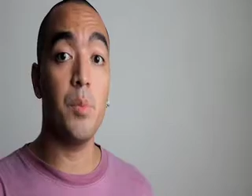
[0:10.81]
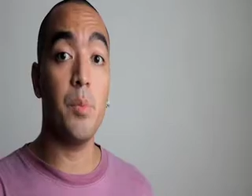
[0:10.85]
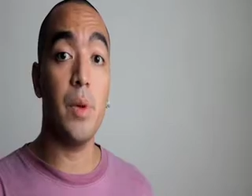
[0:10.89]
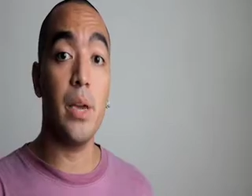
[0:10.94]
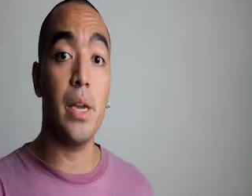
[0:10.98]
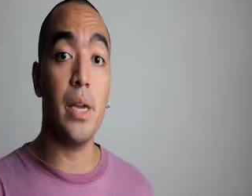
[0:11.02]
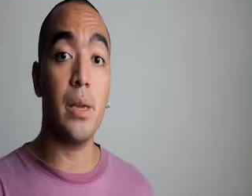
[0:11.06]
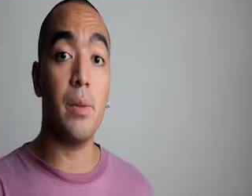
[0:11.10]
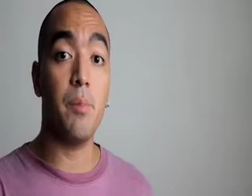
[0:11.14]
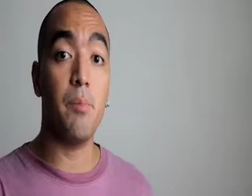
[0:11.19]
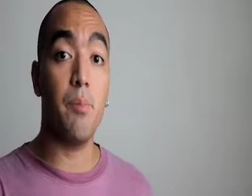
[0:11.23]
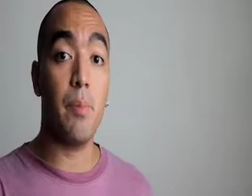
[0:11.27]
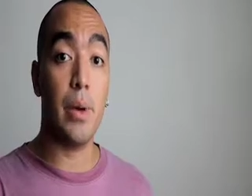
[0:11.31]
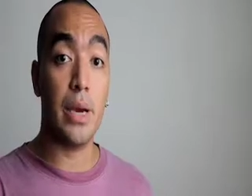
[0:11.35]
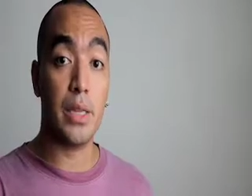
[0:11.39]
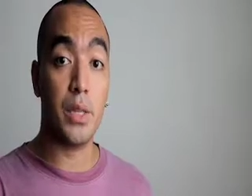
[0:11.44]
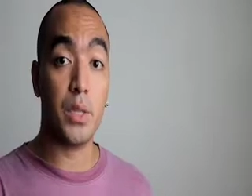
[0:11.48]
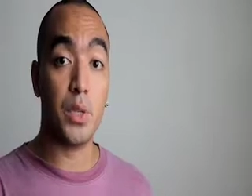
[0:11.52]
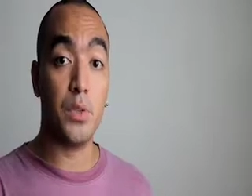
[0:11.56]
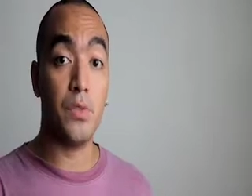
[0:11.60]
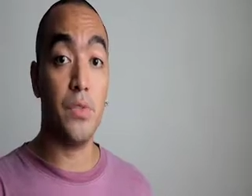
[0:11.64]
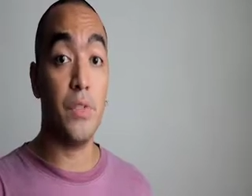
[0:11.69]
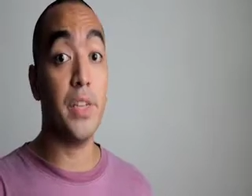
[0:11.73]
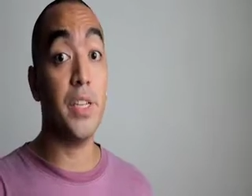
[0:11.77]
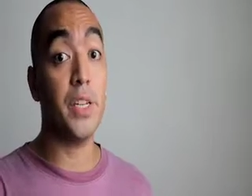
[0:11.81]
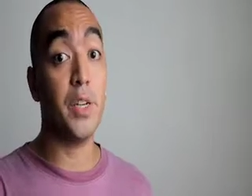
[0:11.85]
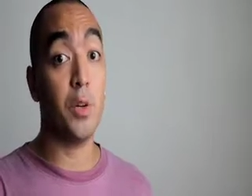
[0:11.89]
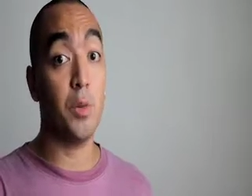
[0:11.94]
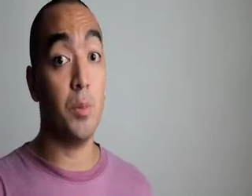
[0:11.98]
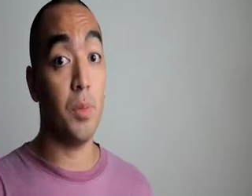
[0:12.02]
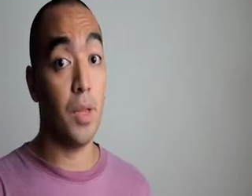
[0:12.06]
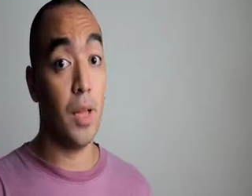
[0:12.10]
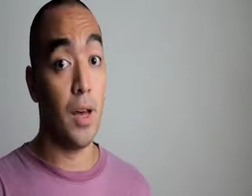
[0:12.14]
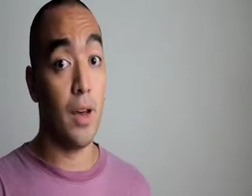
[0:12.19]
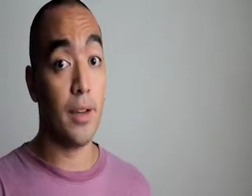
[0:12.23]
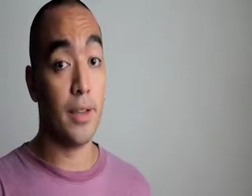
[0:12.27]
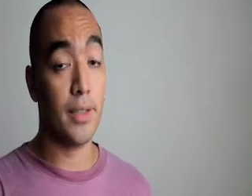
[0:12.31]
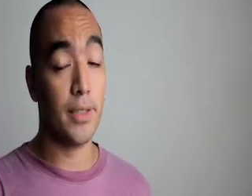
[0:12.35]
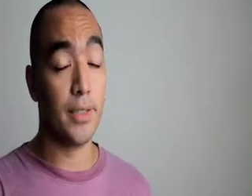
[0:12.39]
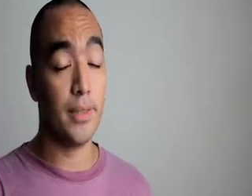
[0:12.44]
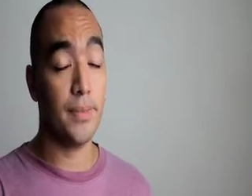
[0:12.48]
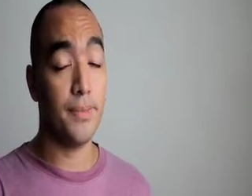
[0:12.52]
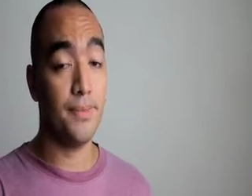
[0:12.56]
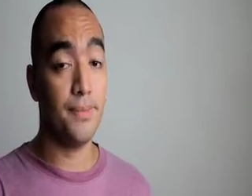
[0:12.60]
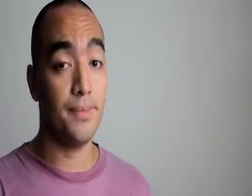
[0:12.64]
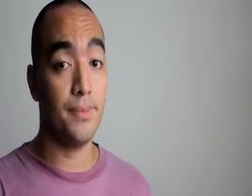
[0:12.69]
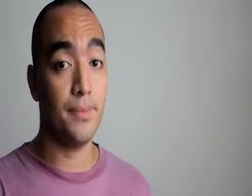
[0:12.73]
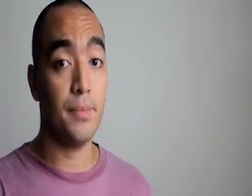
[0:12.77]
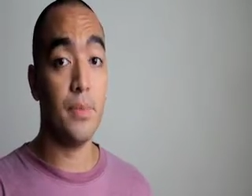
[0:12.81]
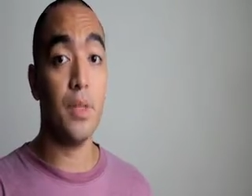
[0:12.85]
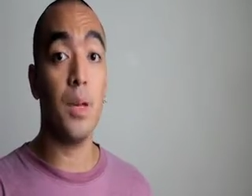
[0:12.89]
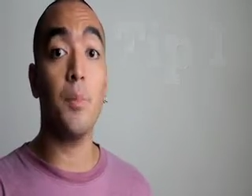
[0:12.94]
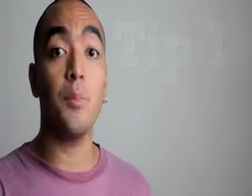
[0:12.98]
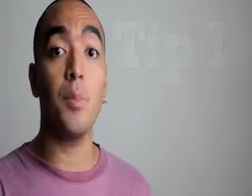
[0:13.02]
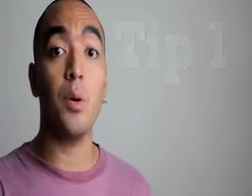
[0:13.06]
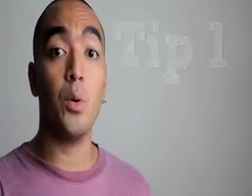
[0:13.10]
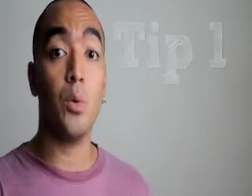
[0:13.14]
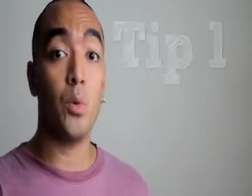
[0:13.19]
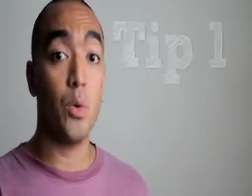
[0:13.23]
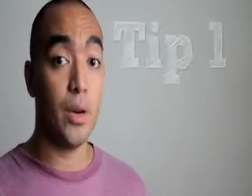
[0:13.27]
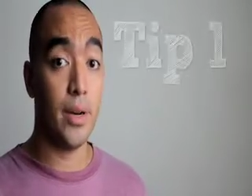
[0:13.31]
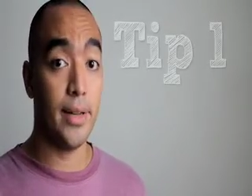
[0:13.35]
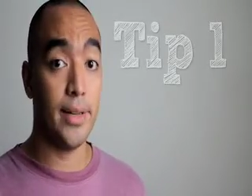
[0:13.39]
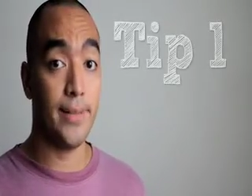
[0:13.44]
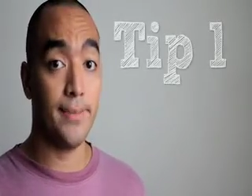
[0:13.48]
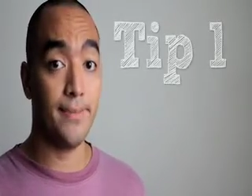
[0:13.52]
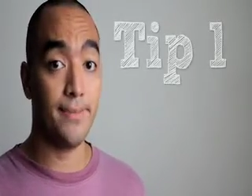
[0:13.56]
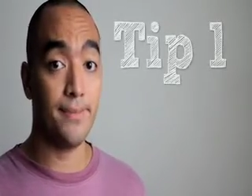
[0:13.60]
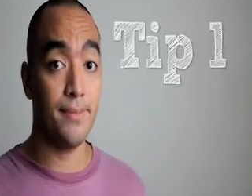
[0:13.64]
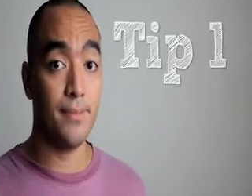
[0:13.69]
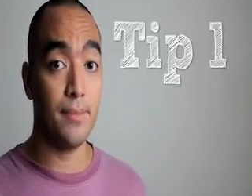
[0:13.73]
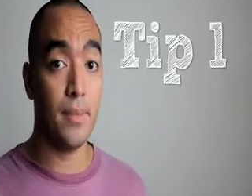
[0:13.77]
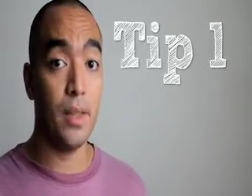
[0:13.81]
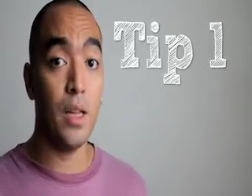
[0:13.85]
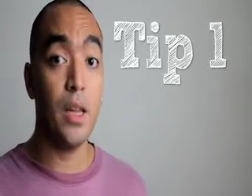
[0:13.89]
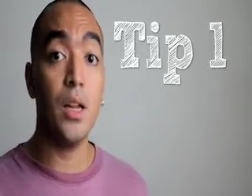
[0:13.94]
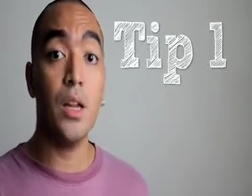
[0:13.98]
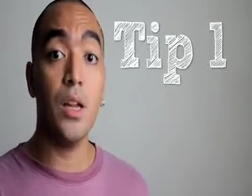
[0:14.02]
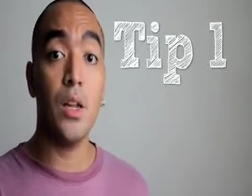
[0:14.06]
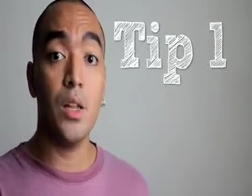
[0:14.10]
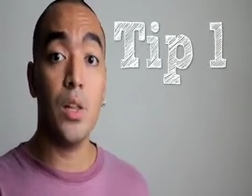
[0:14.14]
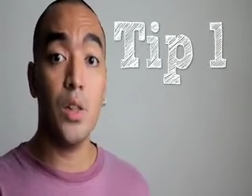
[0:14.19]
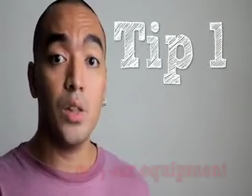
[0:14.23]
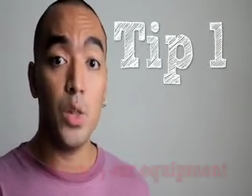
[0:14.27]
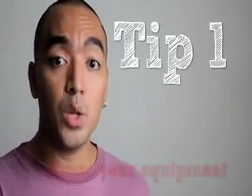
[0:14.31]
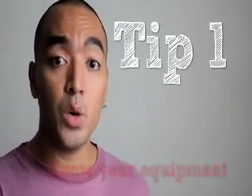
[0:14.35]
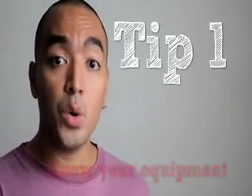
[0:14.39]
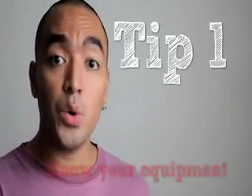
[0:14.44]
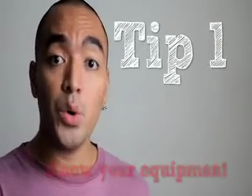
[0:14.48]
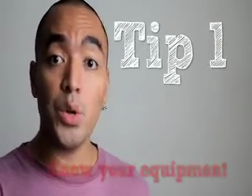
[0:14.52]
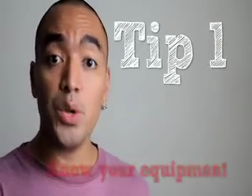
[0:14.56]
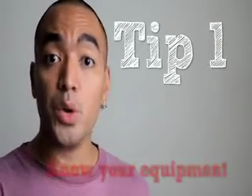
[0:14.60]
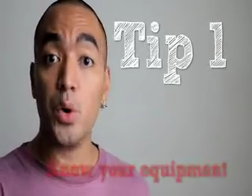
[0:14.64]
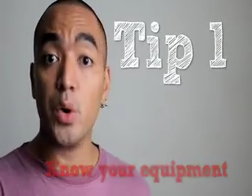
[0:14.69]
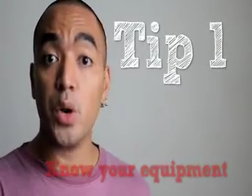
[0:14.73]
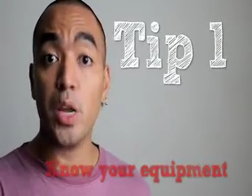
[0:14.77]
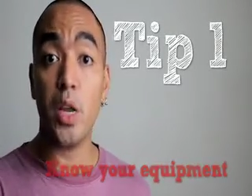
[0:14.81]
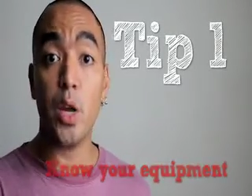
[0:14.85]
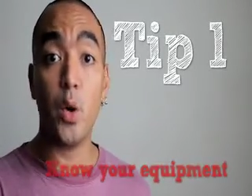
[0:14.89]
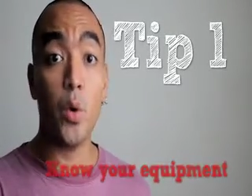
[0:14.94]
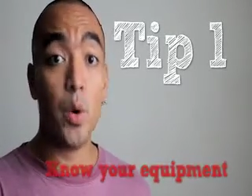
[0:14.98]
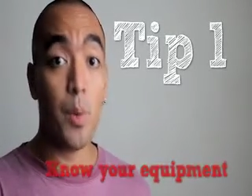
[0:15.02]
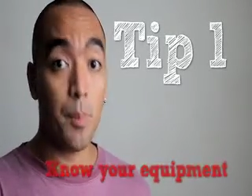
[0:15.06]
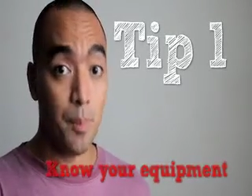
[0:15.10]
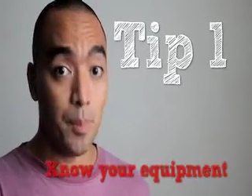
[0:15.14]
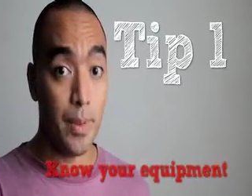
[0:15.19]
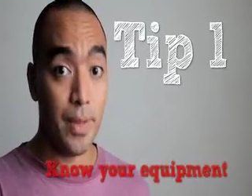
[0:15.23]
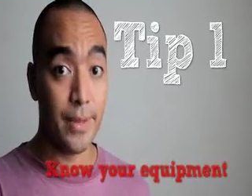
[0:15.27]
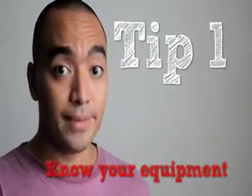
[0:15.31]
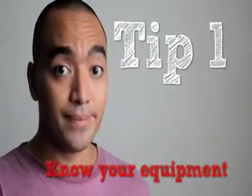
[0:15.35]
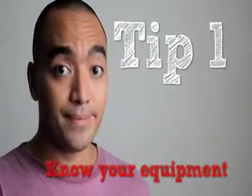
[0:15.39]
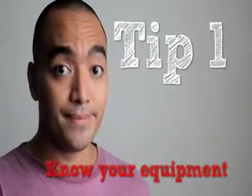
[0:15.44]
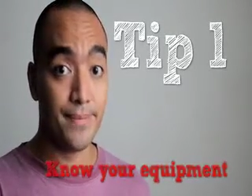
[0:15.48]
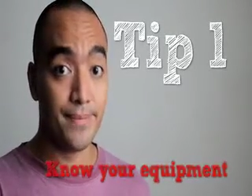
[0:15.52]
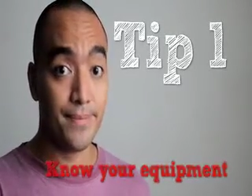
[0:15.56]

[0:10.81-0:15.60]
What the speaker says: you make better video blogs. Number 1, know your equipment.